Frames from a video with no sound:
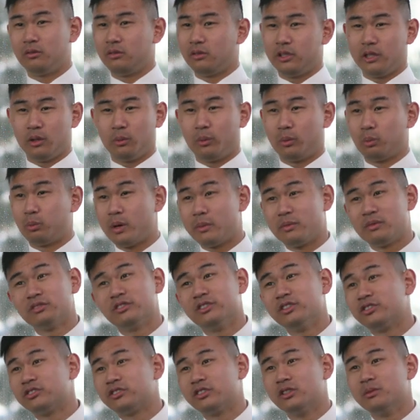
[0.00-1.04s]
deal with weapon
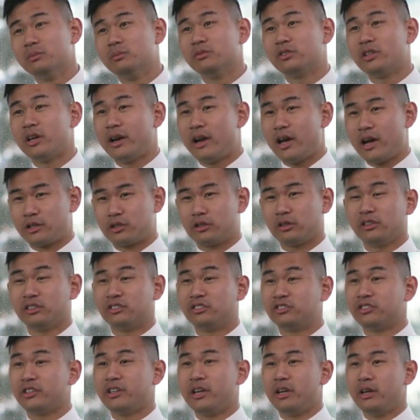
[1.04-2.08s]
systems, and actually
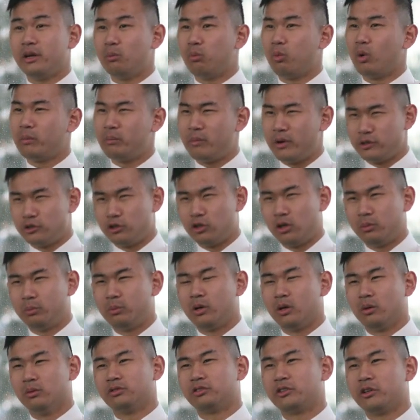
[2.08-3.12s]
see what my job
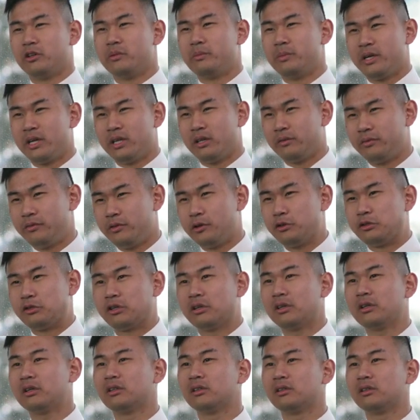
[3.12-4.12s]
role is going to be in the future.